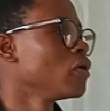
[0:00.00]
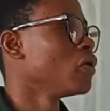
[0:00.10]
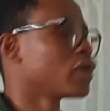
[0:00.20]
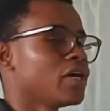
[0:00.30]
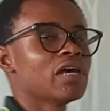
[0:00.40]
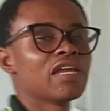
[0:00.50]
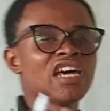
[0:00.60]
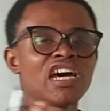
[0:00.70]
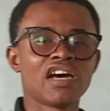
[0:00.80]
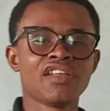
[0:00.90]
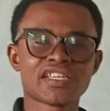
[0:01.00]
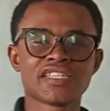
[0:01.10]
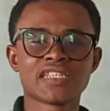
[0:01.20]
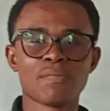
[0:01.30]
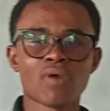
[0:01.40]
Okay, the next
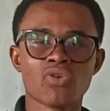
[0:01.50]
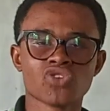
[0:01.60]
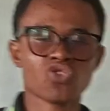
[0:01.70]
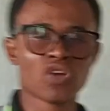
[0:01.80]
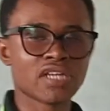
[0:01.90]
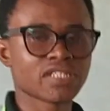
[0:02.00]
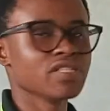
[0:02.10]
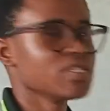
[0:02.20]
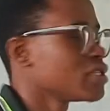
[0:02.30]
example I want us to look at is